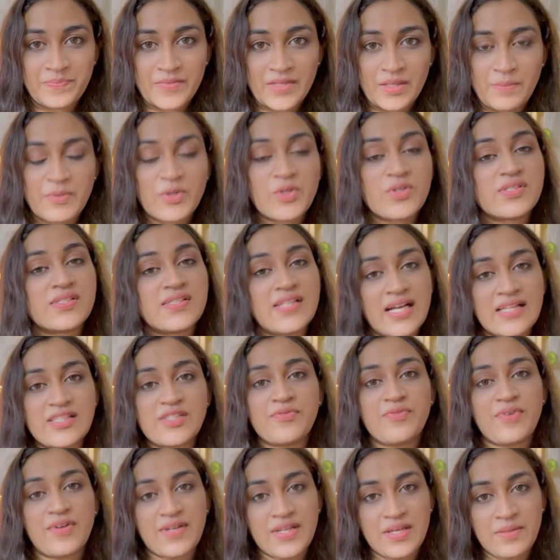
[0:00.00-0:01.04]
because that's
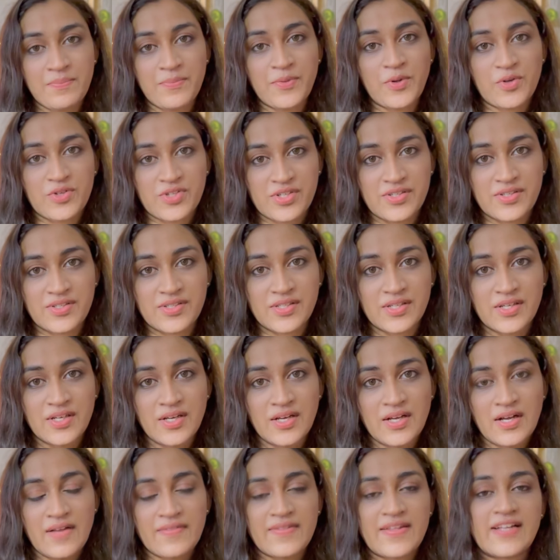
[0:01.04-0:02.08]
very important.
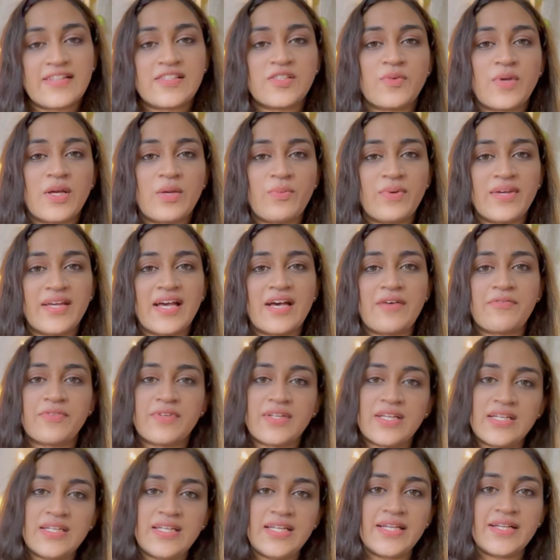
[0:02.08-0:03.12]
That's why we have
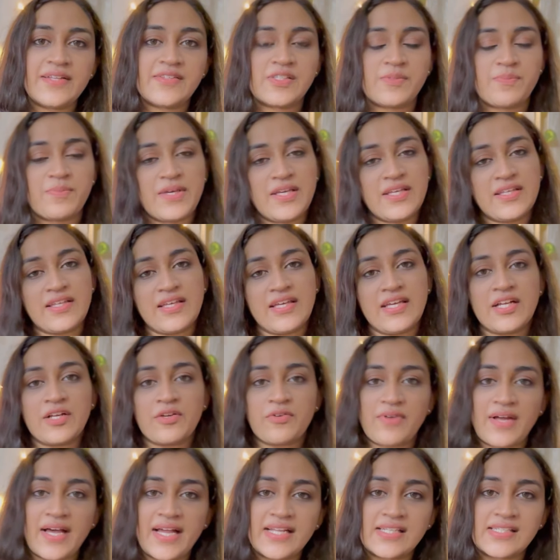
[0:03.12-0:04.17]
reading, speaking,
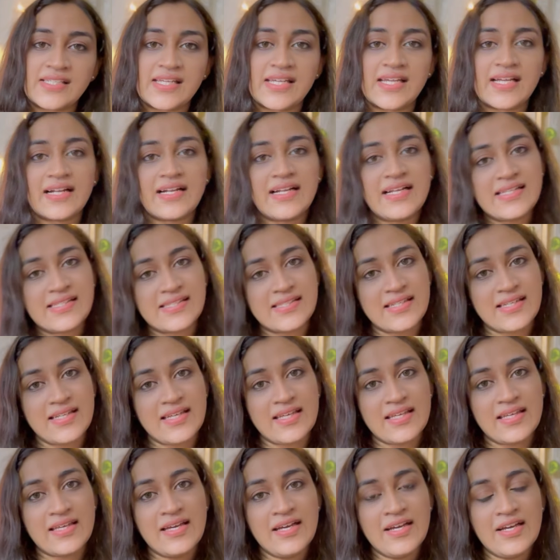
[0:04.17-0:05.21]
writing,
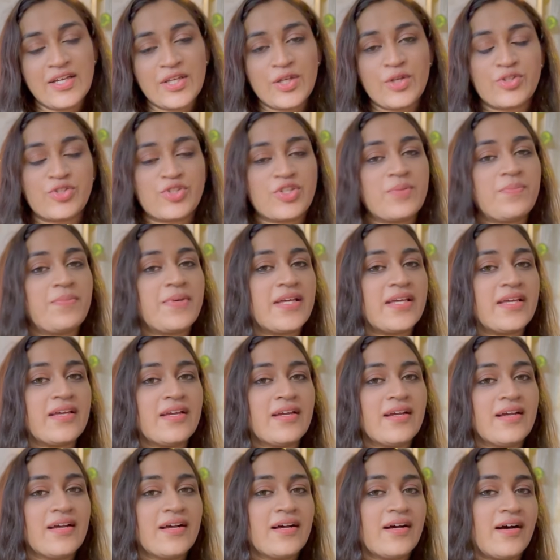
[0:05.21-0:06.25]
listening. You should be
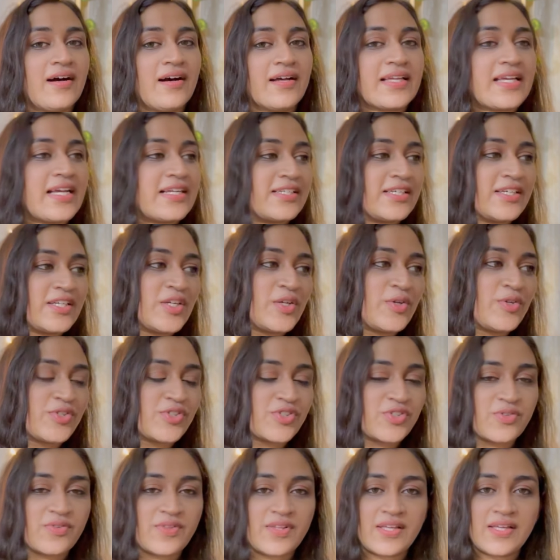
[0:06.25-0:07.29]
getting
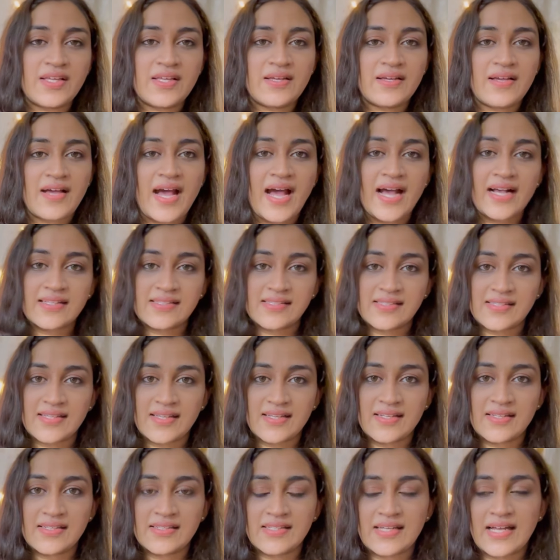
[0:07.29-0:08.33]
used to the
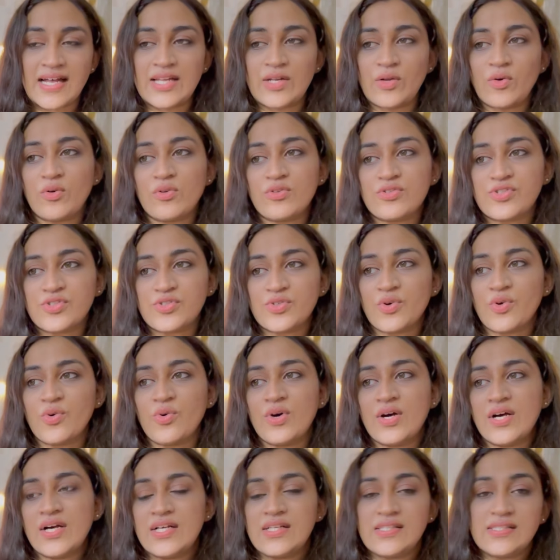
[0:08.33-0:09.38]
accent and
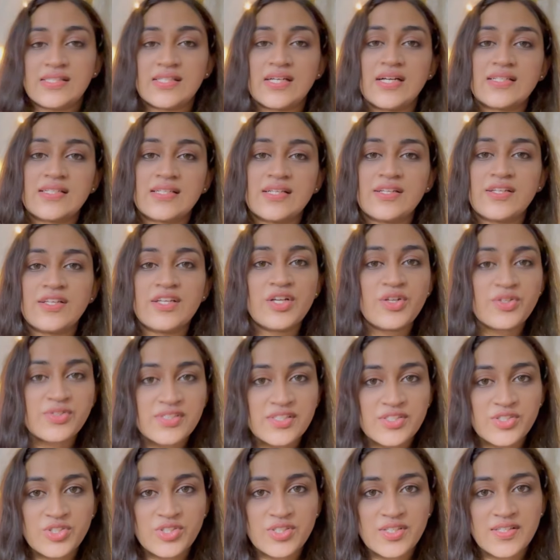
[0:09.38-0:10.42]
also certain
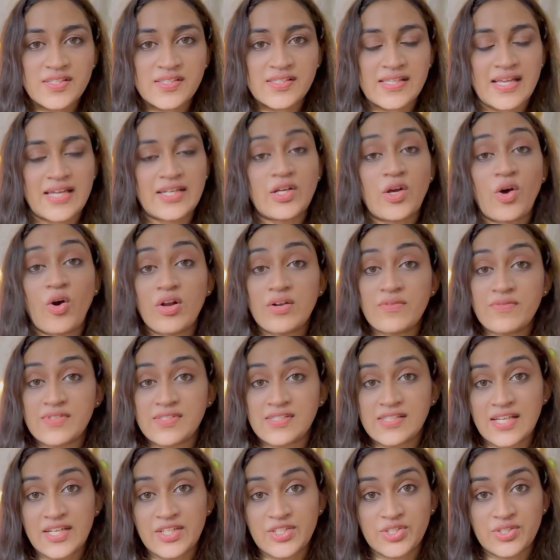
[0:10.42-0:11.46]
usages and
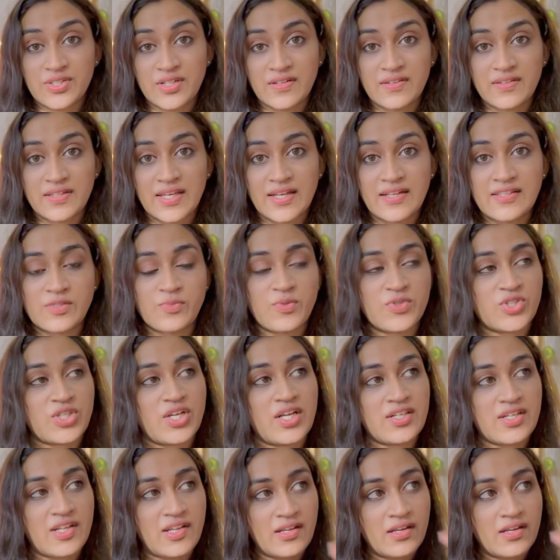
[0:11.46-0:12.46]
conversational things which are